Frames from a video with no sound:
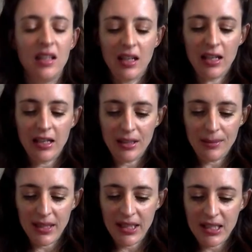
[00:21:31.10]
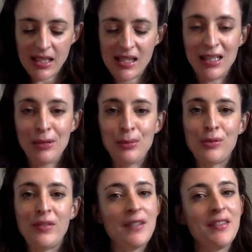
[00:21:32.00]
Yes, and it
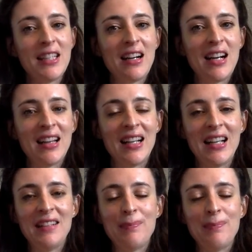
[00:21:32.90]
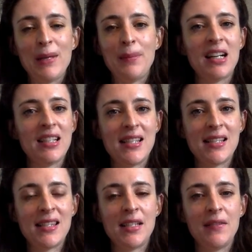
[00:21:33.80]
will definitely highlight maybe high
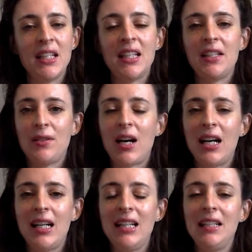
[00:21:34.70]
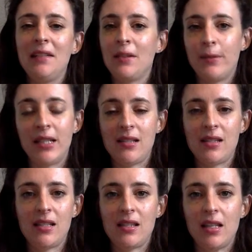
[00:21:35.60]
sensitivity that you hide. Everyone is
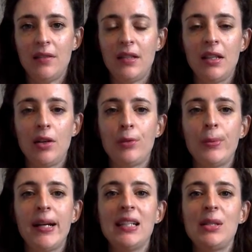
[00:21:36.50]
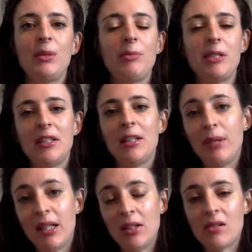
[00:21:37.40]
sensitive in their own ways, and we pretend that
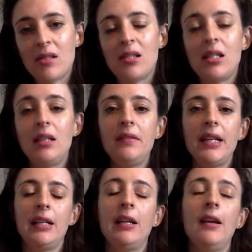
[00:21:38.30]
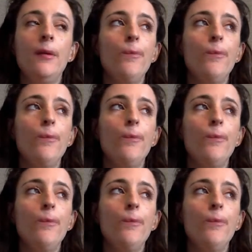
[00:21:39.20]
we are not sensitive. And